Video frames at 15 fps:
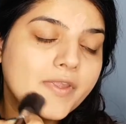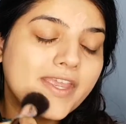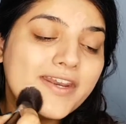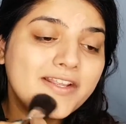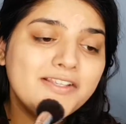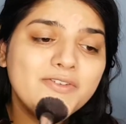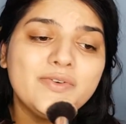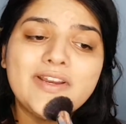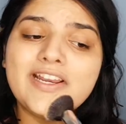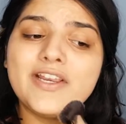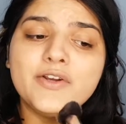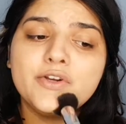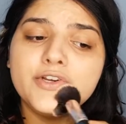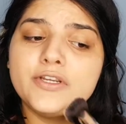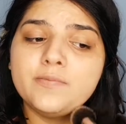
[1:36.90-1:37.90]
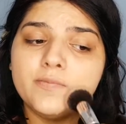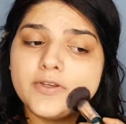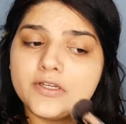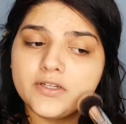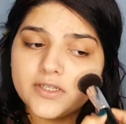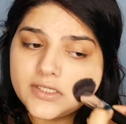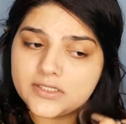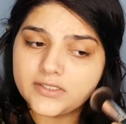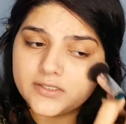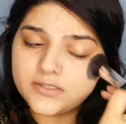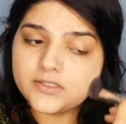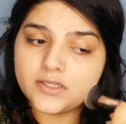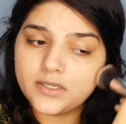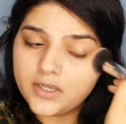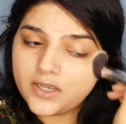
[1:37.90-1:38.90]
and it's really good
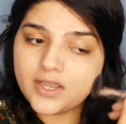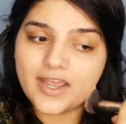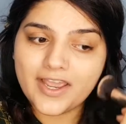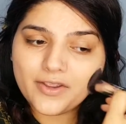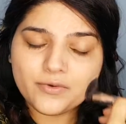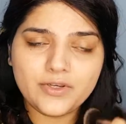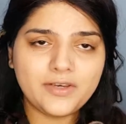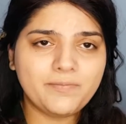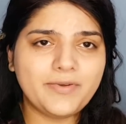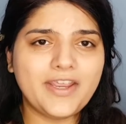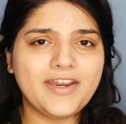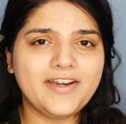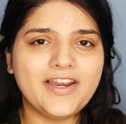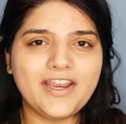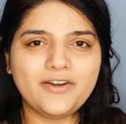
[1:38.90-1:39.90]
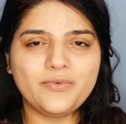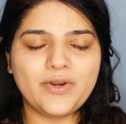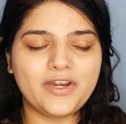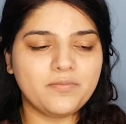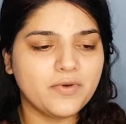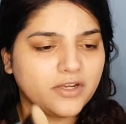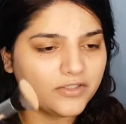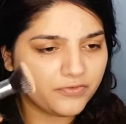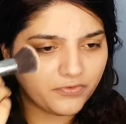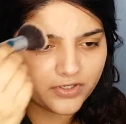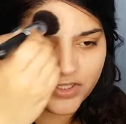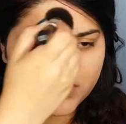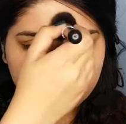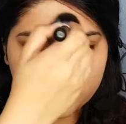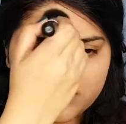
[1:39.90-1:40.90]
because I only paid like 20 bucks for
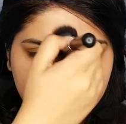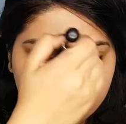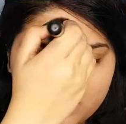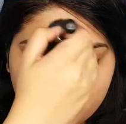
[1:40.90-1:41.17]
this.